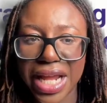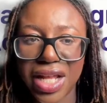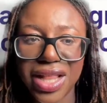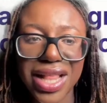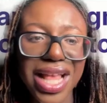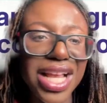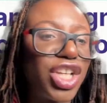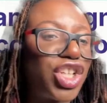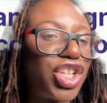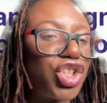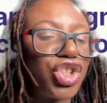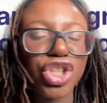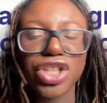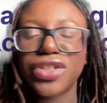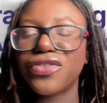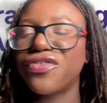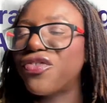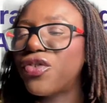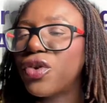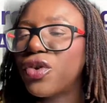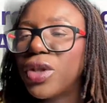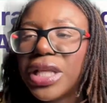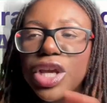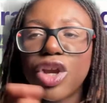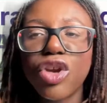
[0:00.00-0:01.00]
Unless you're just
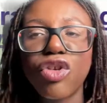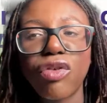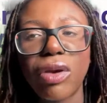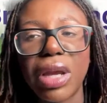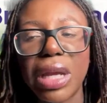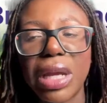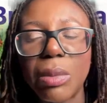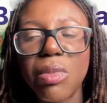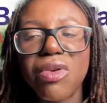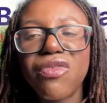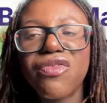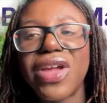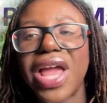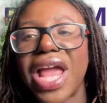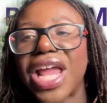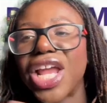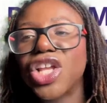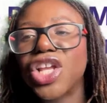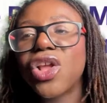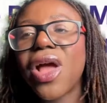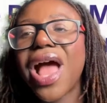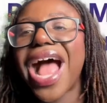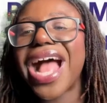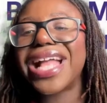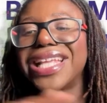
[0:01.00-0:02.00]
fully agreeing with it and you're
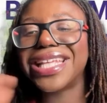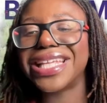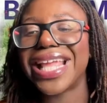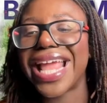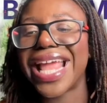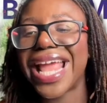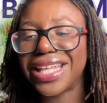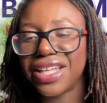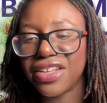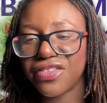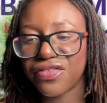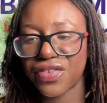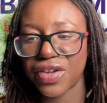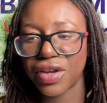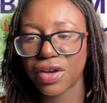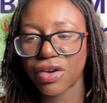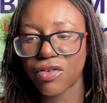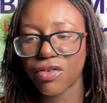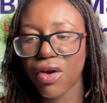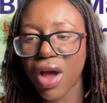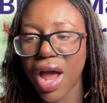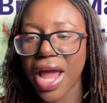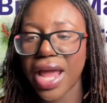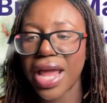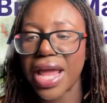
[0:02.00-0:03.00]
not adding anything,
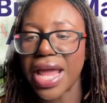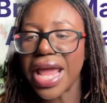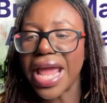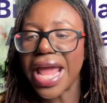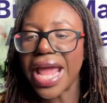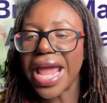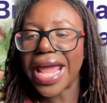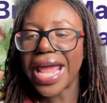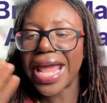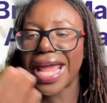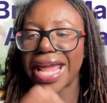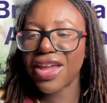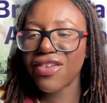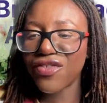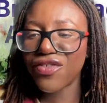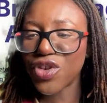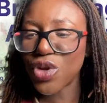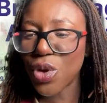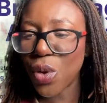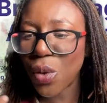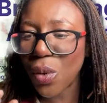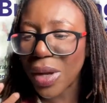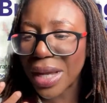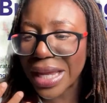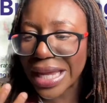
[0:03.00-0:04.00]
right? If
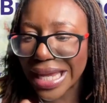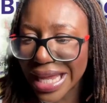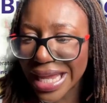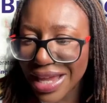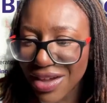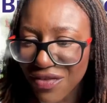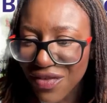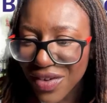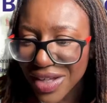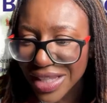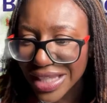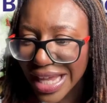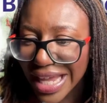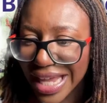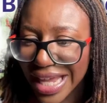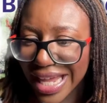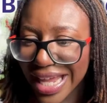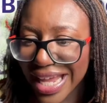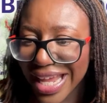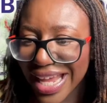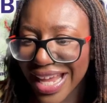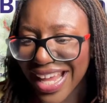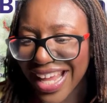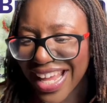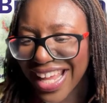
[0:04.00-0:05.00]
you're giving
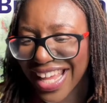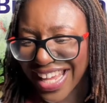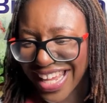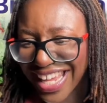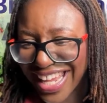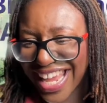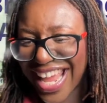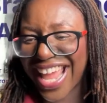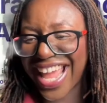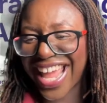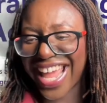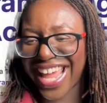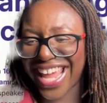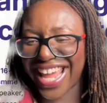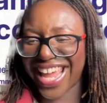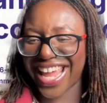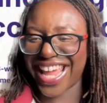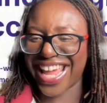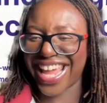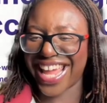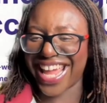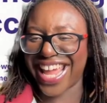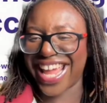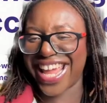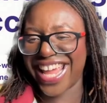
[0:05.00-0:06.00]
it,
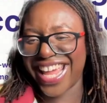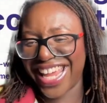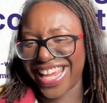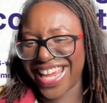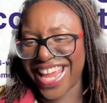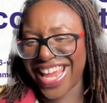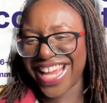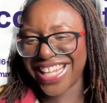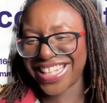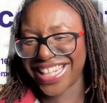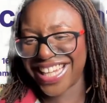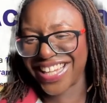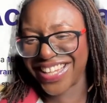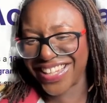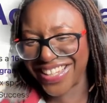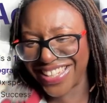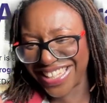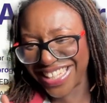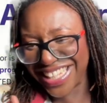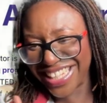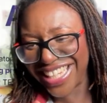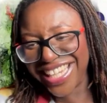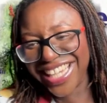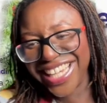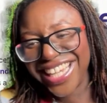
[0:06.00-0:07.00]
yeah, yes,
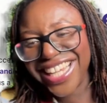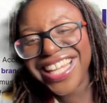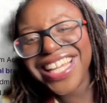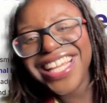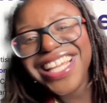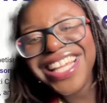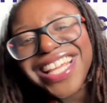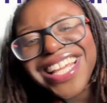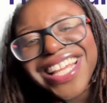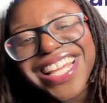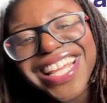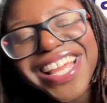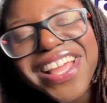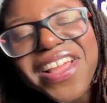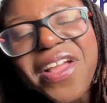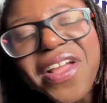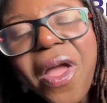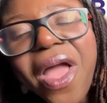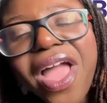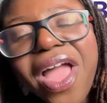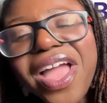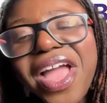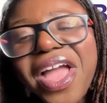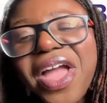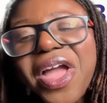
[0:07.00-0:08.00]
Ngozi.
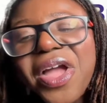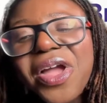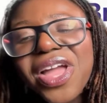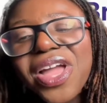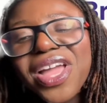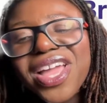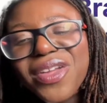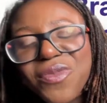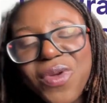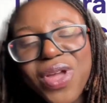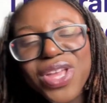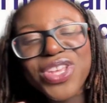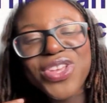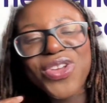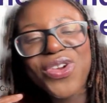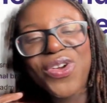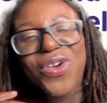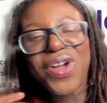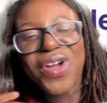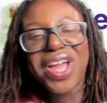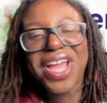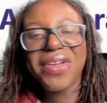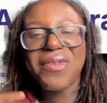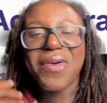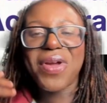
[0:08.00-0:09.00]
When
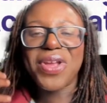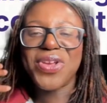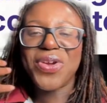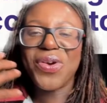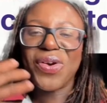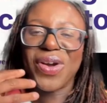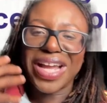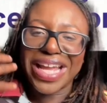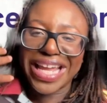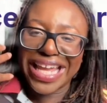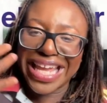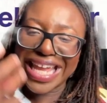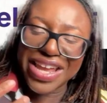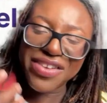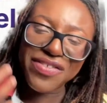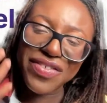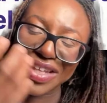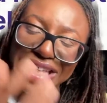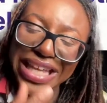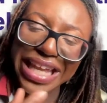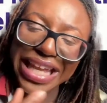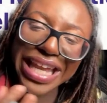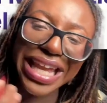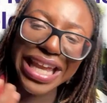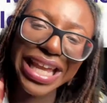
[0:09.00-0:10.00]
you're
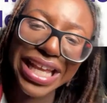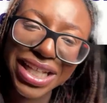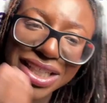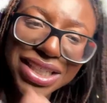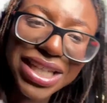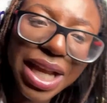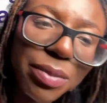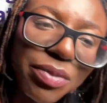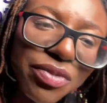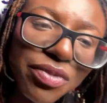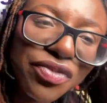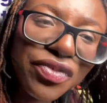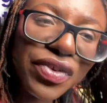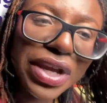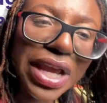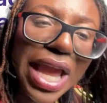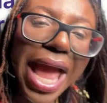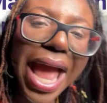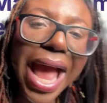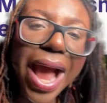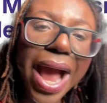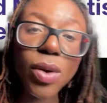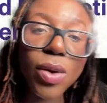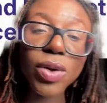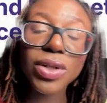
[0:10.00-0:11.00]
giving it something
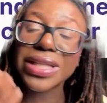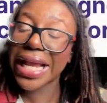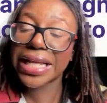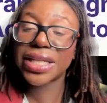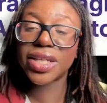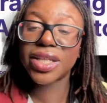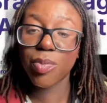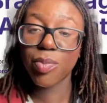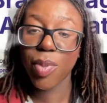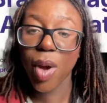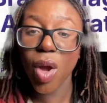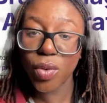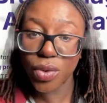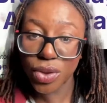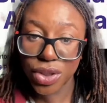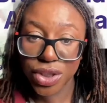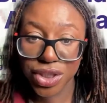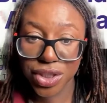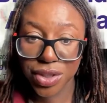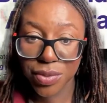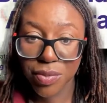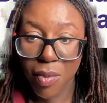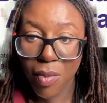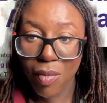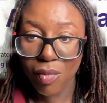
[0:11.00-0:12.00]
else, that is a post.